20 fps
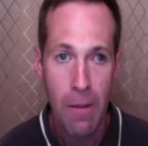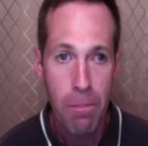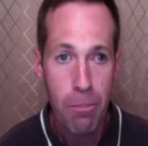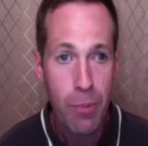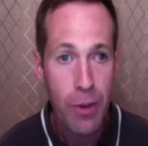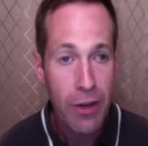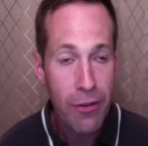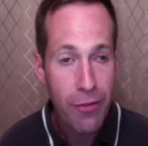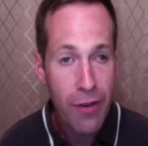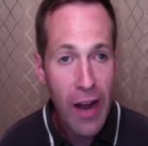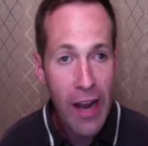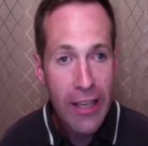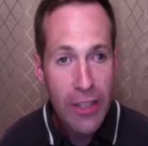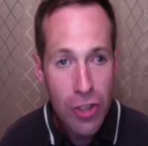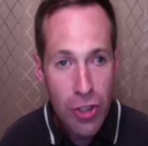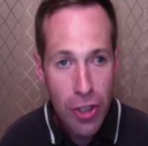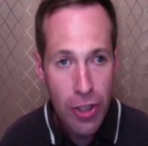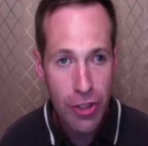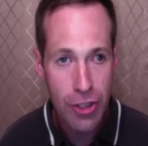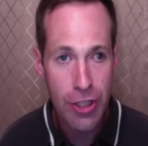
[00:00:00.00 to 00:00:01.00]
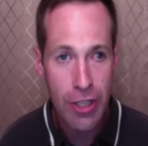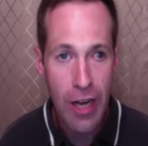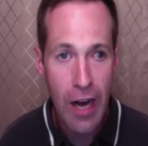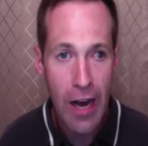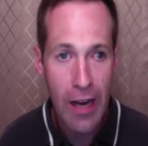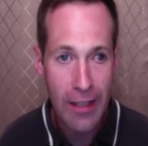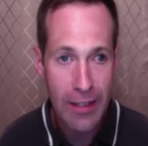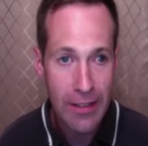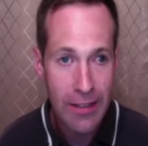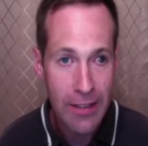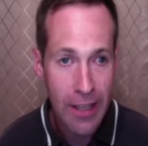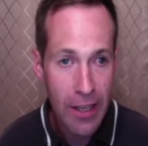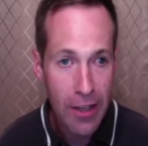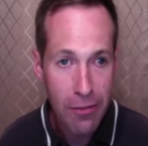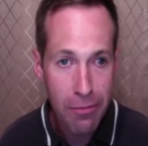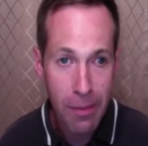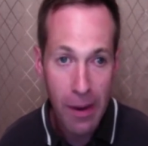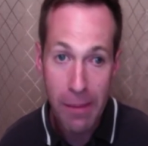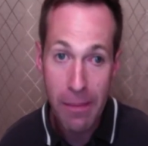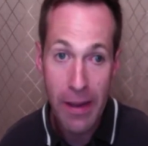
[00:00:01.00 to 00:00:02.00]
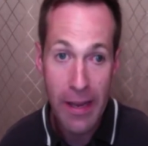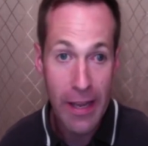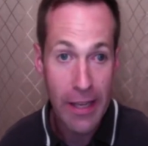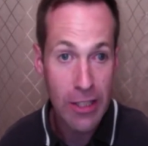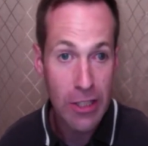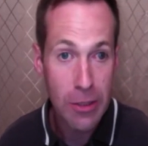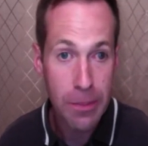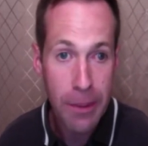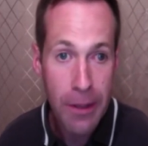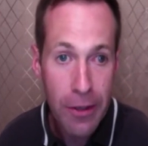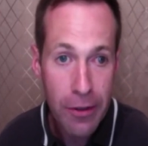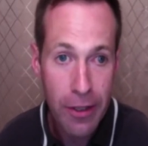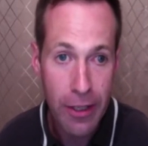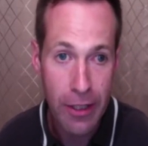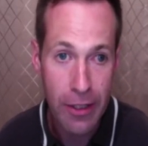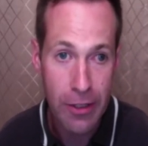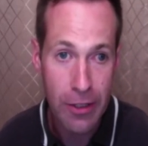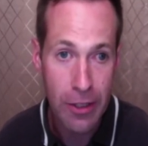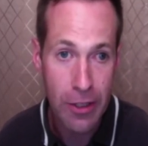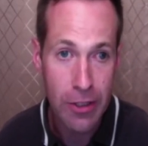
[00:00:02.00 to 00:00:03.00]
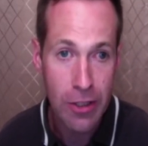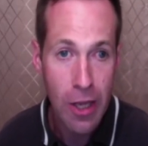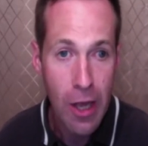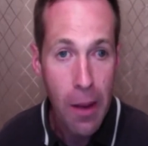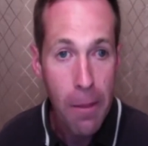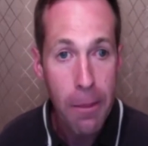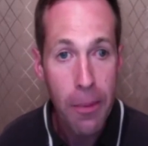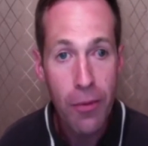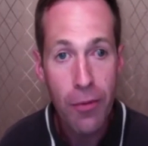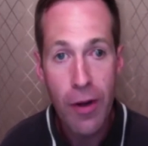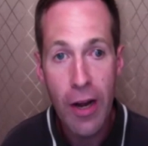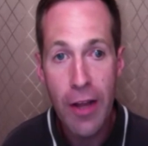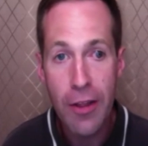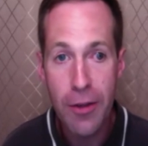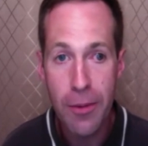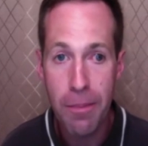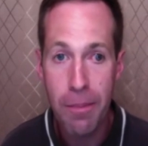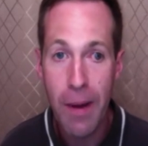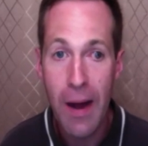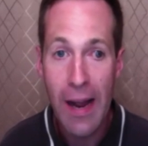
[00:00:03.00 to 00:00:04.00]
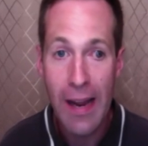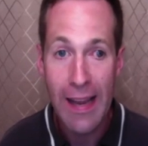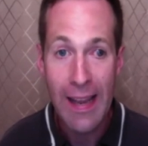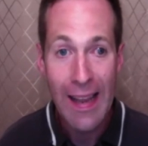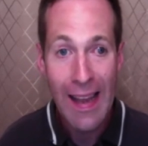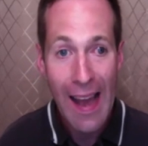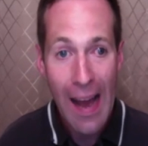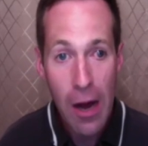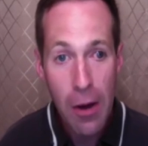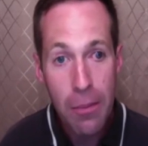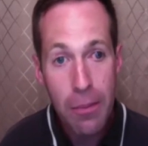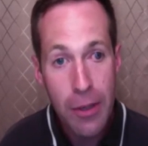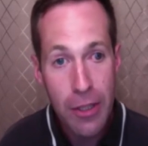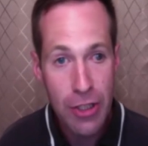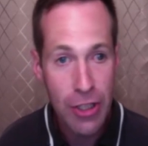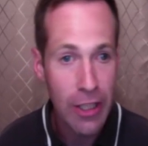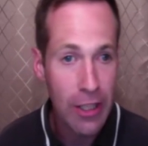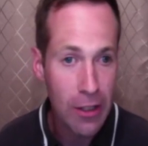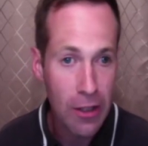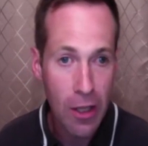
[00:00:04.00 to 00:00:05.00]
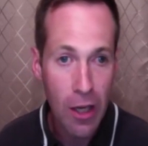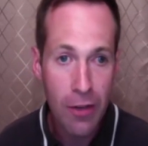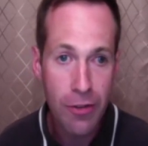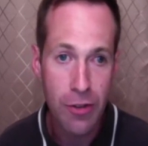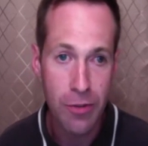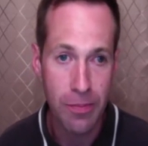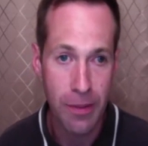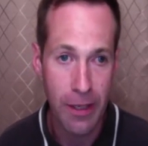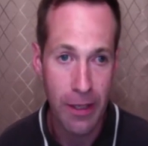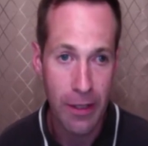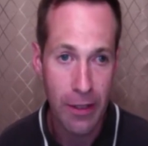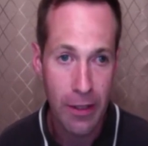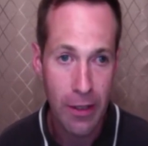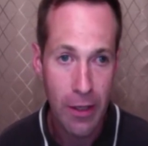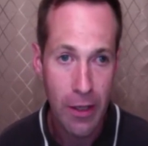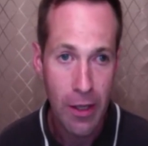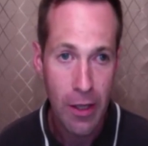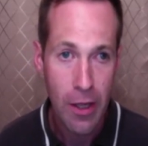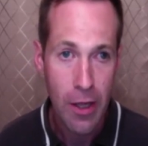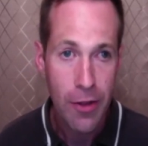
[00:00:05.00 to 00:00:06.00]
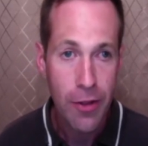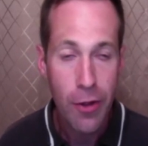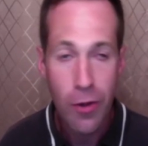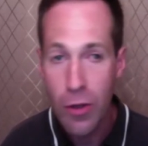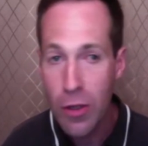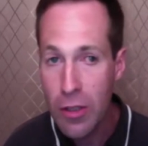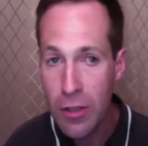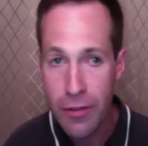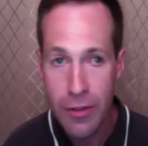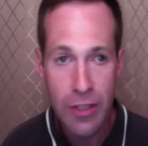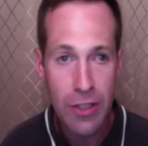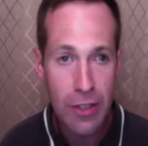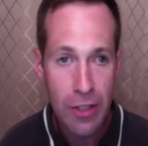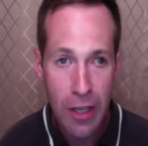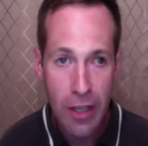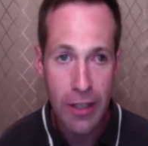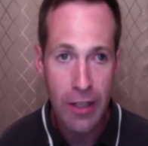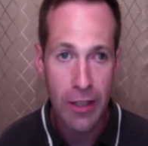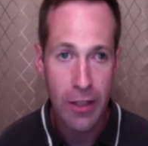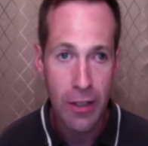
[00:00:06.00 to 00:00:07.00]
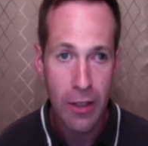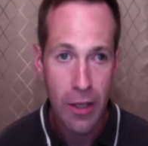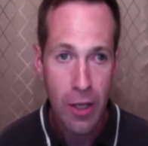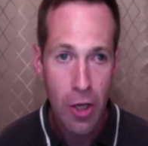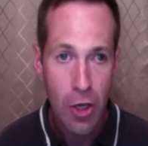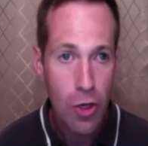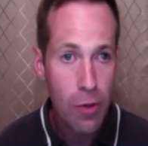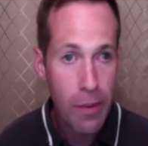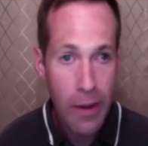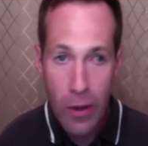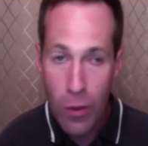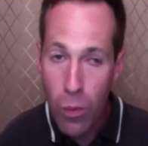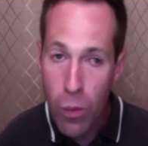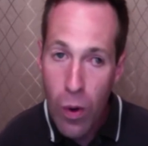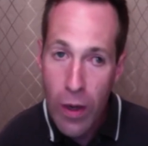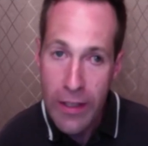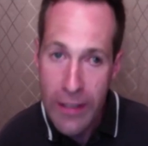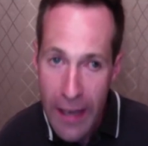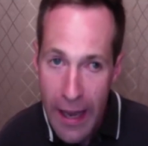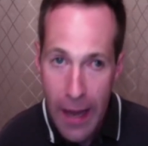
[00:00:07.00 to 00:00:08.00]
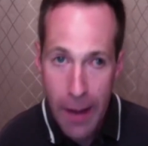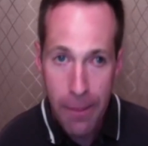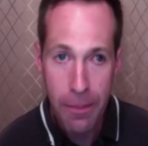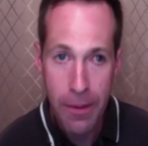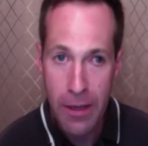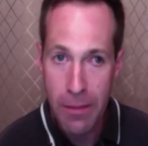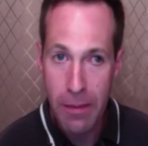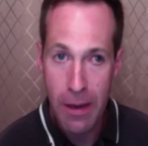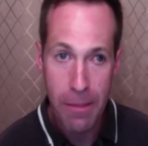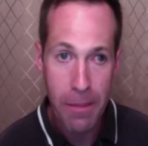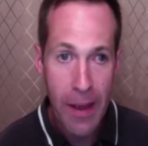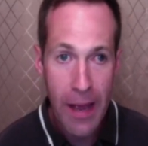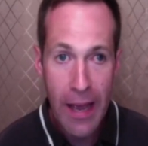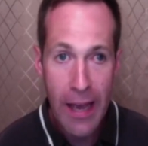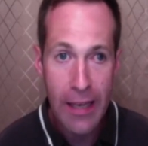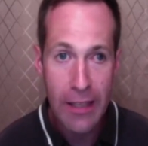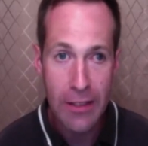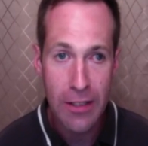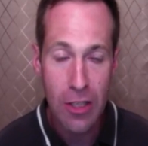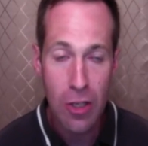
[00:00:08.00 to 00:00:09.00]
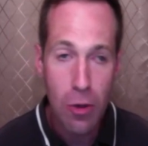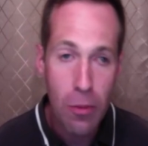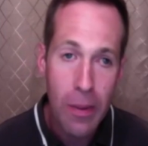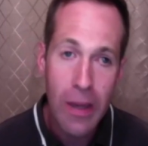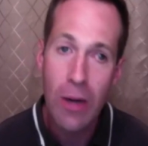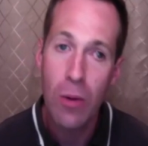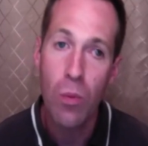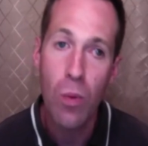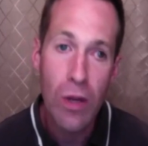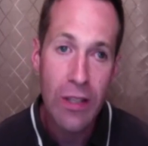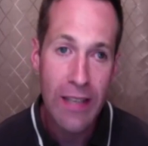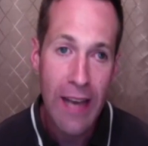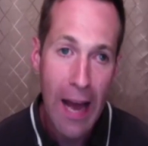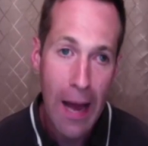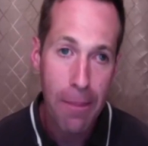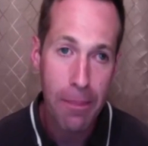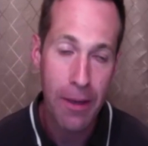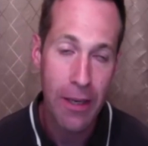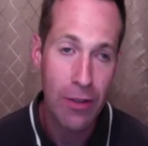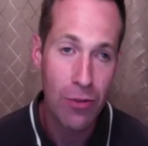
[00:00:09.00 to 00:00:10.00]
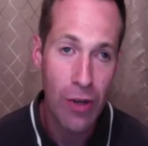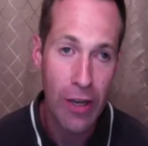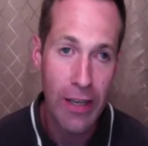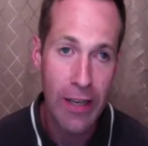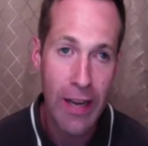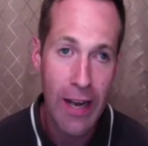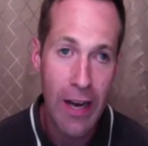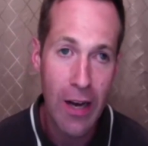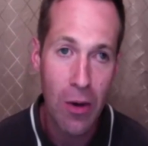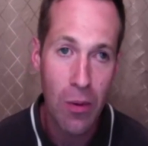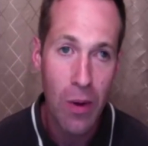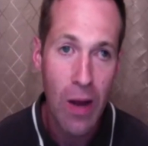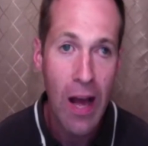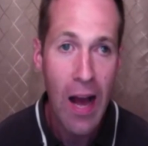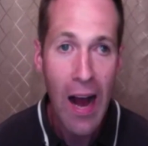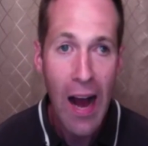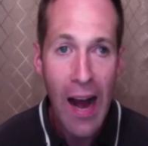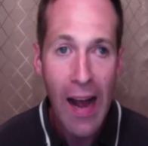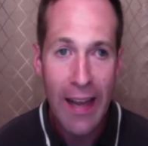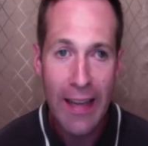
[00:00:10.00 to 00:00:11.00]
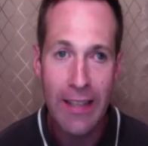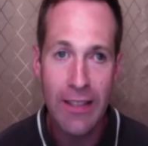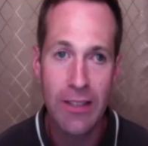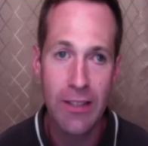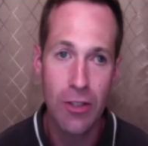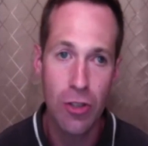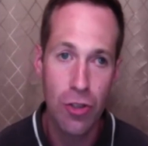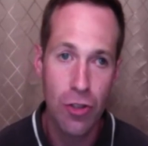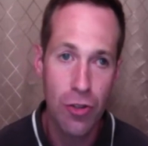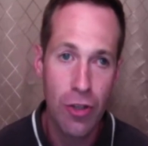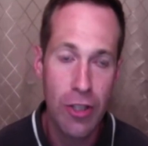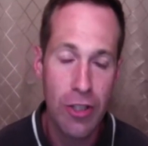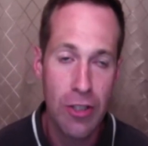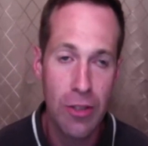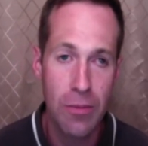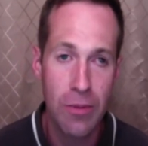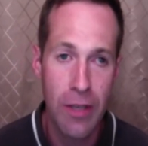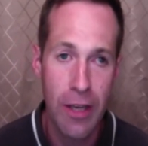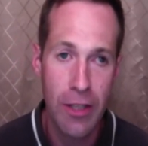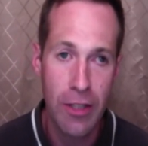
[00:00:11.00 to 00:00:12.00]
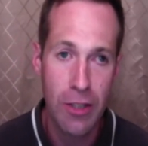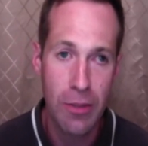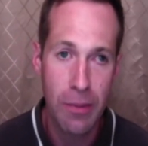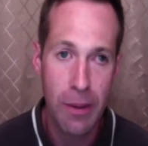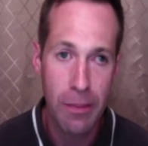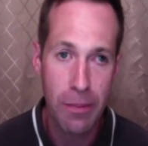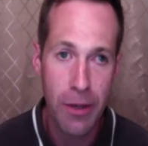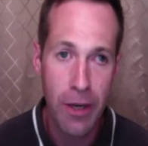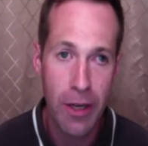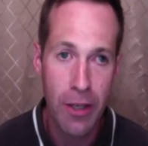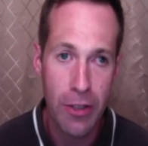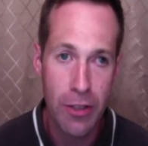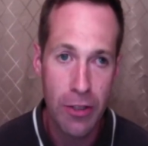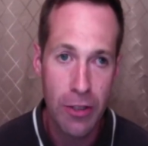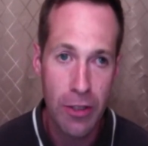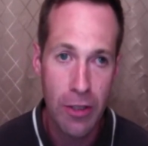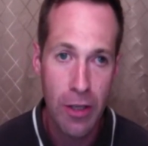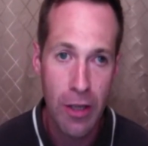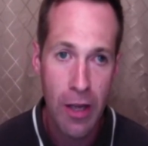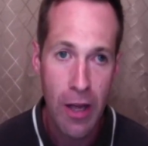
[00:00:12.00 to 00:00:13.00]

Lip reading: But if I judge God instead of by my experiences, but rather by how much He loves me, then all of a sudden, no matter what's happened in my past and no matter what's happening right now, I can still trust Him to answer my prayers.